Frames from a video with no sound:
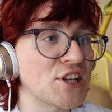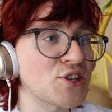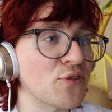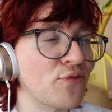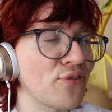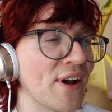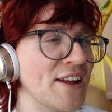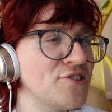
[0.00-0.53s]
it's the
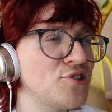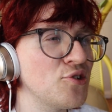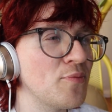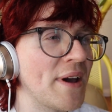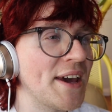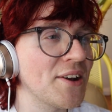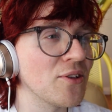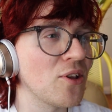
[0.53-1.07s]
friends you
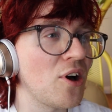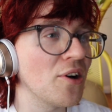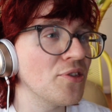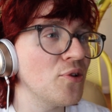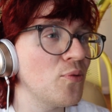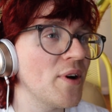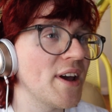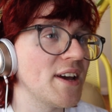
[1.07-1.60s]
made along
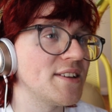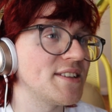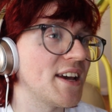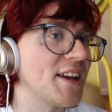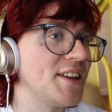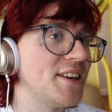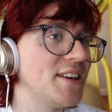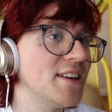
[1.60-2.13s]
the way,
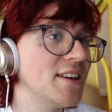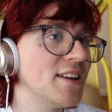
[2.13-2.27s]
Danny.